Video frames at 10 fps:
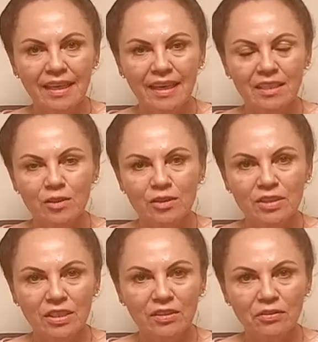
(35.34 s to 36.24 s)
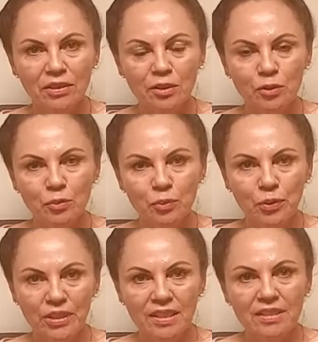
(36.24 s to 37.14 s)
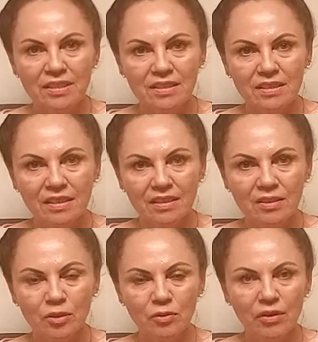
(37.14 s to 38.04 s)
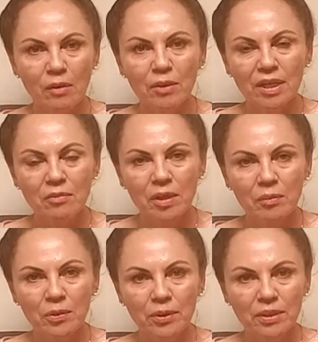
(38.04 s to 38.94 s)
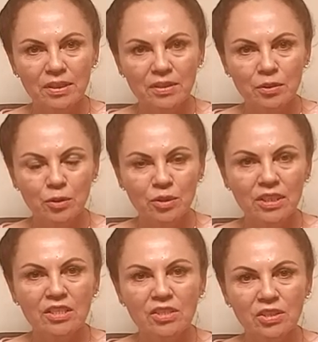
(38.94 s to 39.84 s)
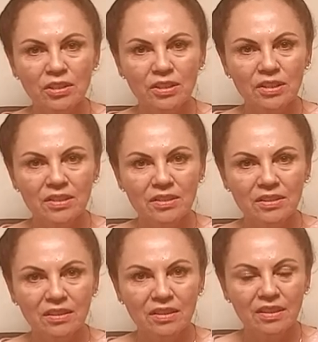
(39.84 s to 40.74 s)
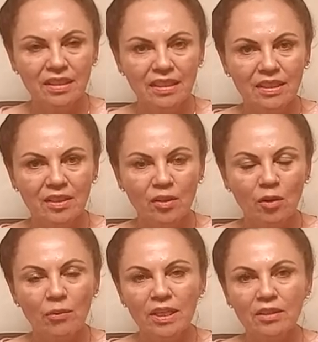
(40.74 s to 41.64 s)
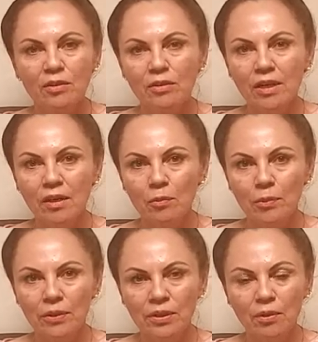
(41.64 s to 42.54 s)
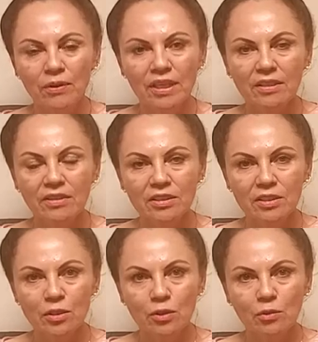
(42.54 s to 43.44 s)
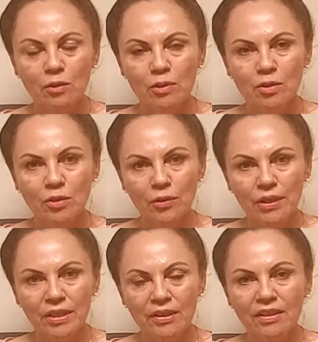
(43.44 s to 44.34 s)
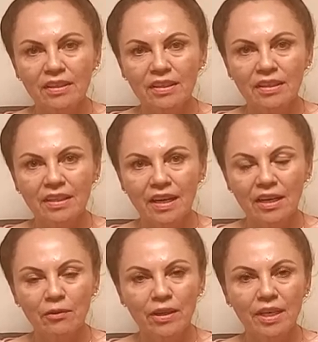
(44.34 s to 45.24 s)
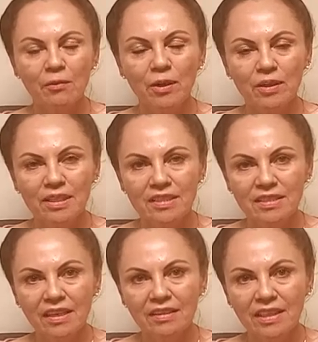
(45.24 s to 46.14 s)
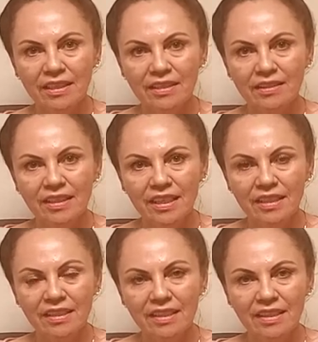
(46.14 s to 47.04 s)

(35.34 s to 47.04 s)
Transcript: I took Jennifer to priests, to family members, to teachers. Nobody could help her. Nobody understood what was going on. I read about Liza on the internet,